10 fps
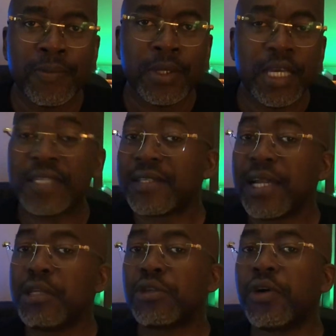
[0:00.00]
he
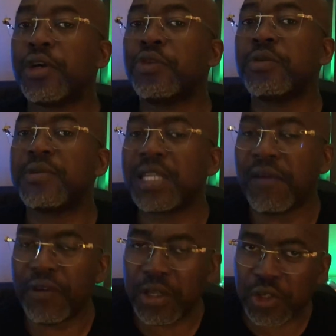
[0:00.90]
started talking to
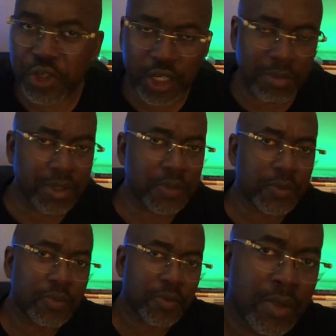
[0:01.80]
himself in German.
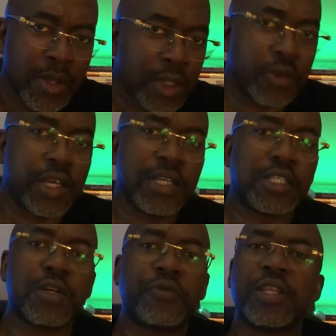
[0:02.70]
The
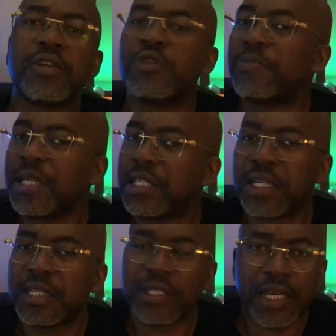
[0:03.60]
gist of it, he was
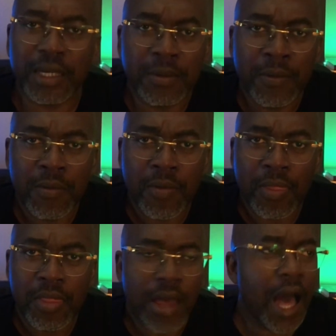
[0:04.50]
basically saying,
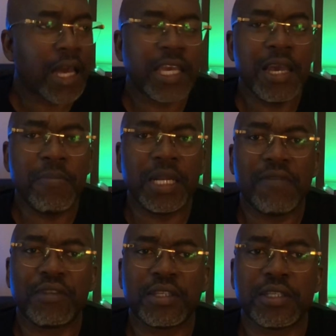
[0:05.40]
I can't
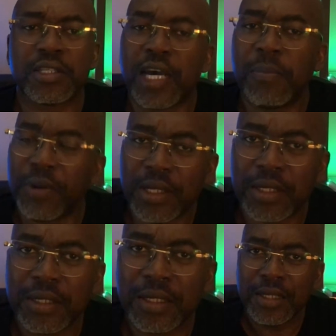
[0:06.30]
believe this is happening.
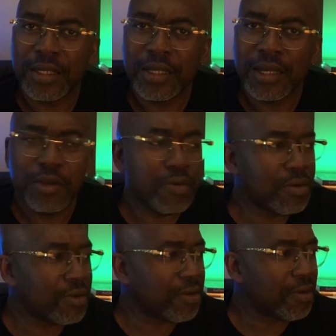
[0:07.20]

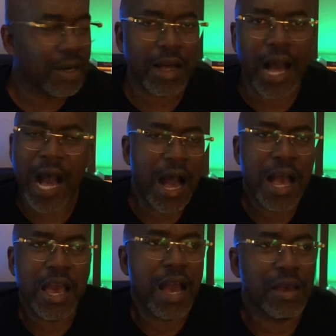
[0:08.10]

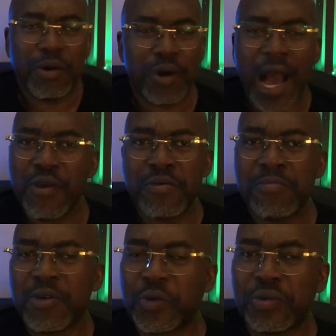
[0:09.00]
Are
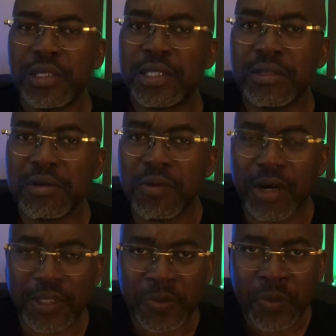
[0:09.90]
you crazy or
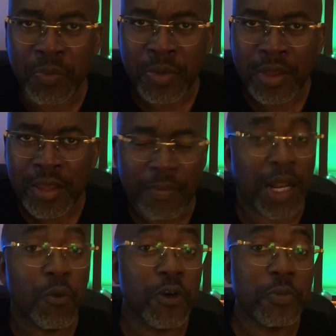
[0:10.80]
what? But at one